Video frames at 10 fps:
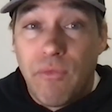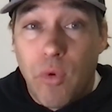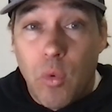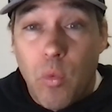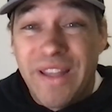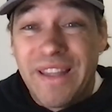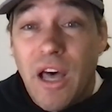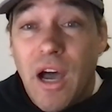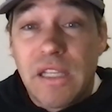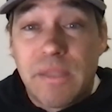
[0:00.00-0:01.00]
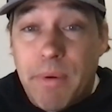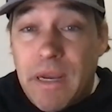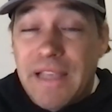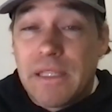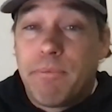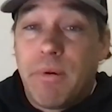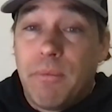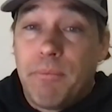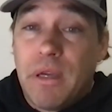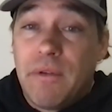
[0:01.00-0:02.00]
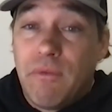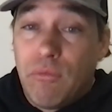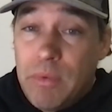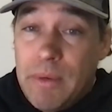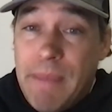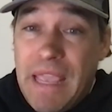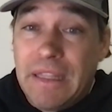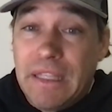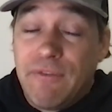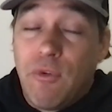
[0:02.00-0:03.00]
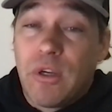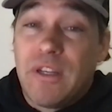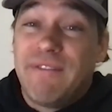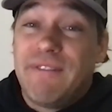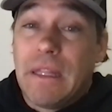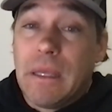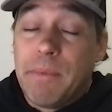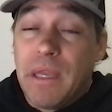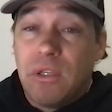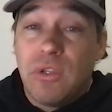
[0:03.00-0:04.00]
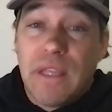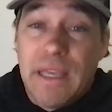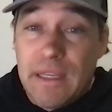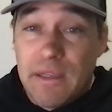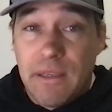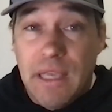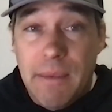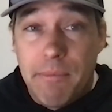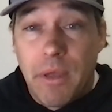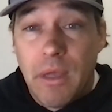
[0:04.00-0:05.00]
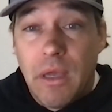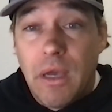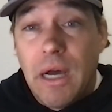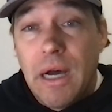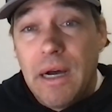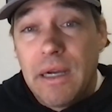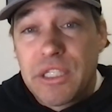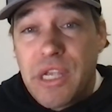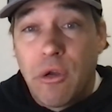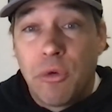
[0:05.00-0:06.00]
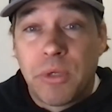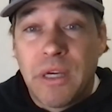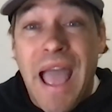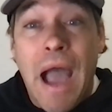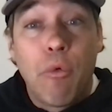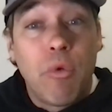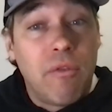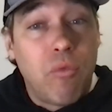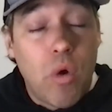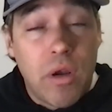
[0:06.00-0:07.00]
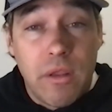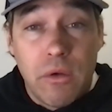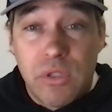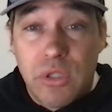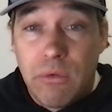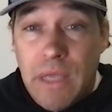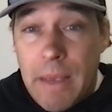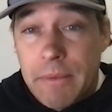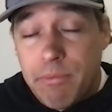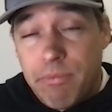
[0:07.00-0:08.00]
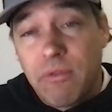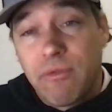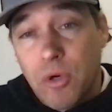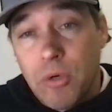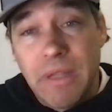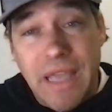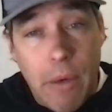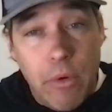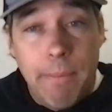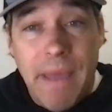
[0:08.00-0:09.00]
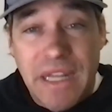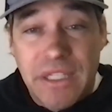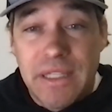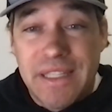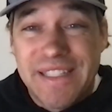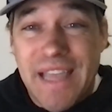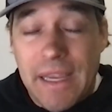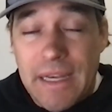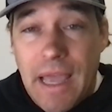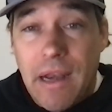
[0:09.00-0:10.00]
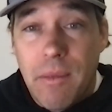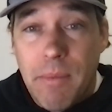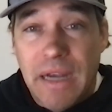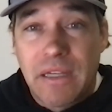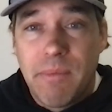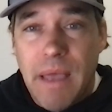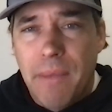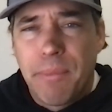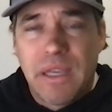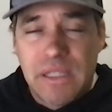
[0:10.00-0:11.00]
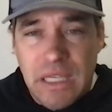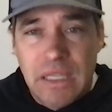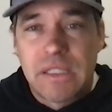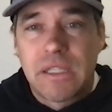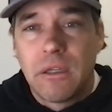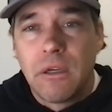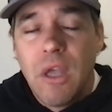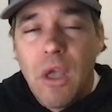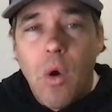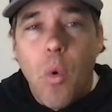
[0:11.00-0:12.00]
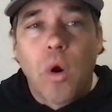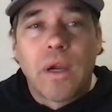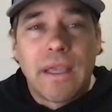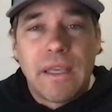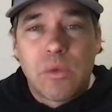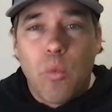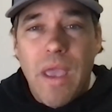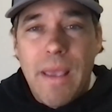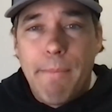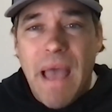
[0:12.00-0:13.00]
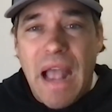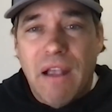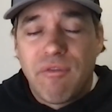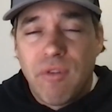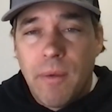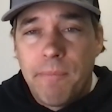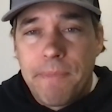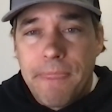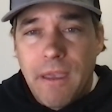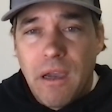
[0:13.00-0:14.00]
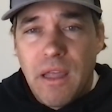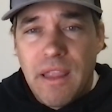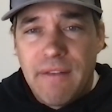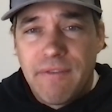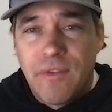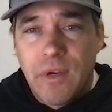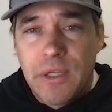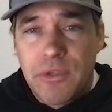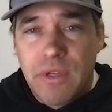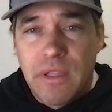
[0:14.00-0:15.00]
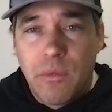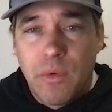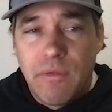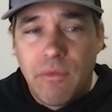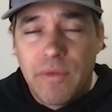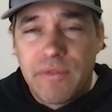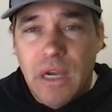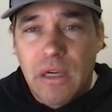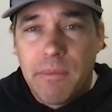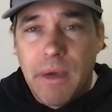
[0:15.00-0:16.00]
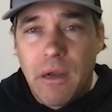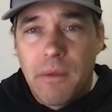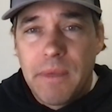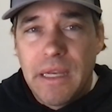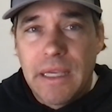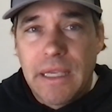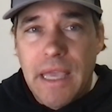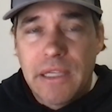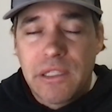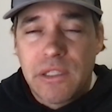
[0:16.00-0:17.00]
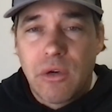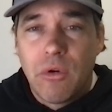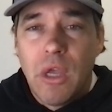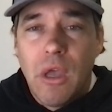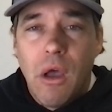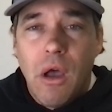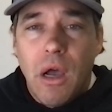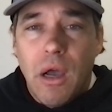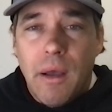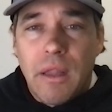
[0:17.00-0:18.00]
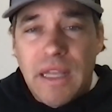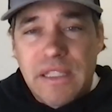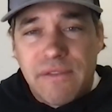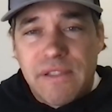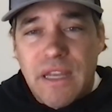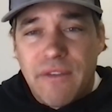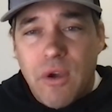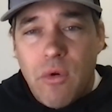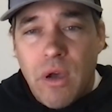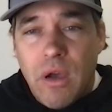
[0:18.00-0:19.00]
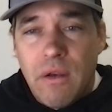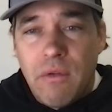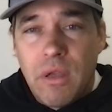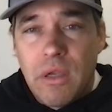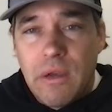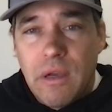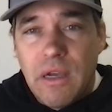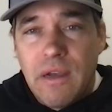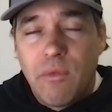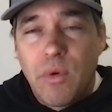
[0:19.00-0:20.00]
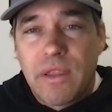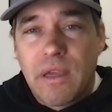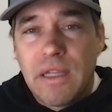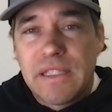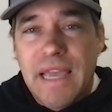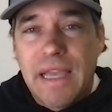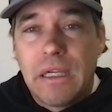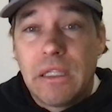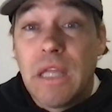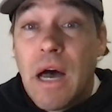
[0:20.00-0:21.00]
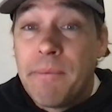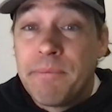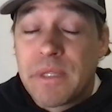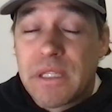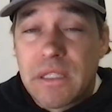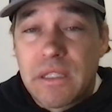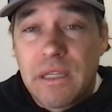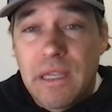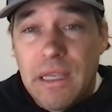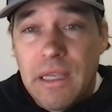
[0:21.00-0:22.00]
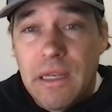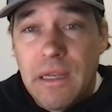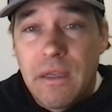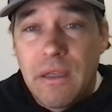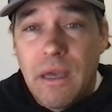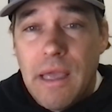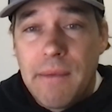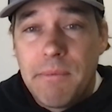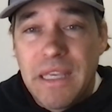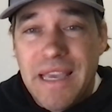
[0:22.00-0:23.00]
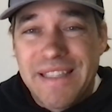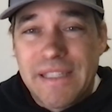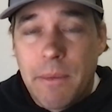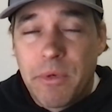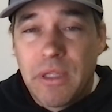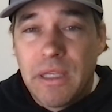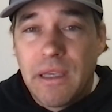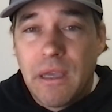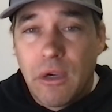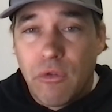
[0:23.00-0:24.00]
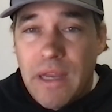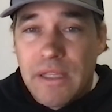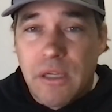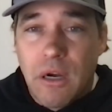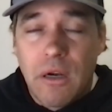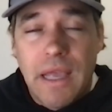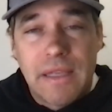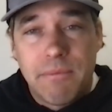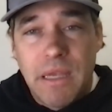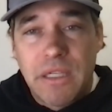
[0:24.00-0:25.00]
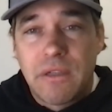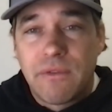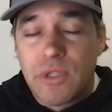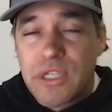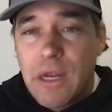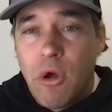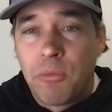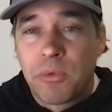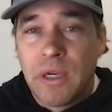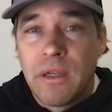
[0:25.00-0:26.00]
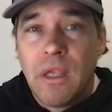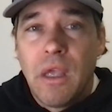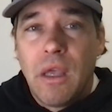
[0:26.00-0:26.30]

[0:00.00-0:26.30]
for win-loss, but mainly for development, do they keep Chet Holmgren out of one of those two games? Preferably, I would imagine the second night of the back-to-back, because he is still working his way back from that foot injury that we've talked about on many occasions. So lots of stuff going on with Gonzaga alums in NBA Summer League. A great start, as mentioned, for Chet Holmgren.